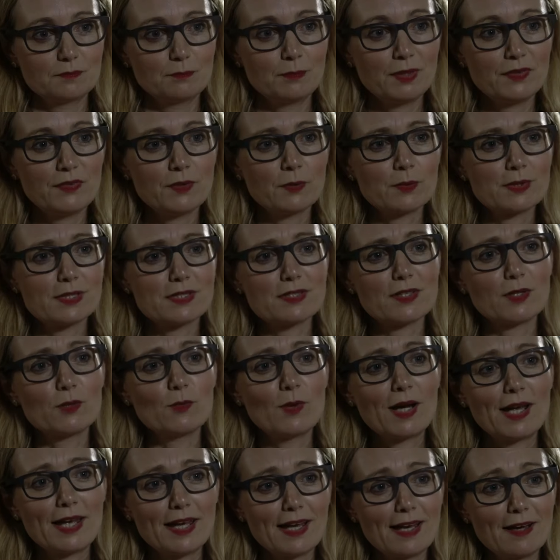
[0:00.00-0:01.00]
But there was no
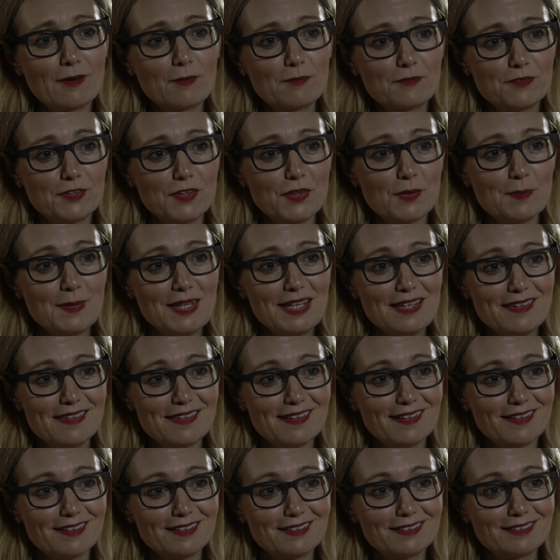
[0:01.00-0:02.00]
way out for them
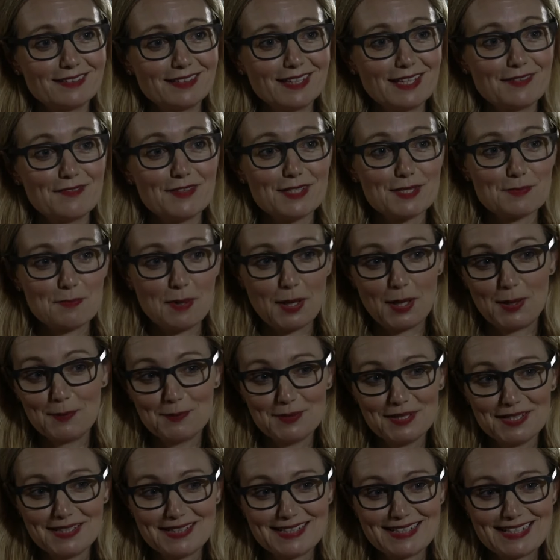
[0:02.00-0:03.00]
either, if it's
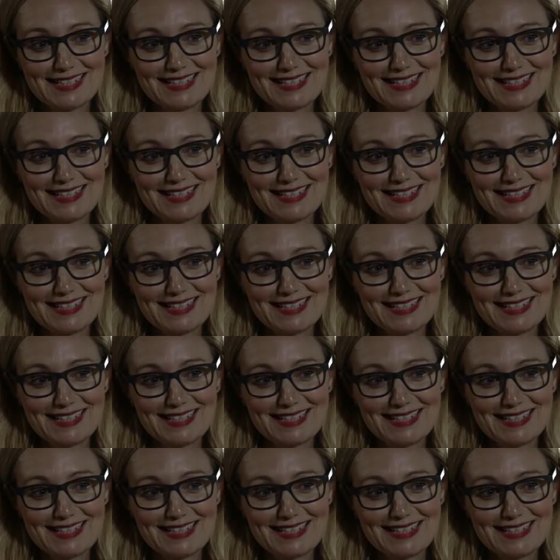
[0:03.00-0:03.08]
permanent.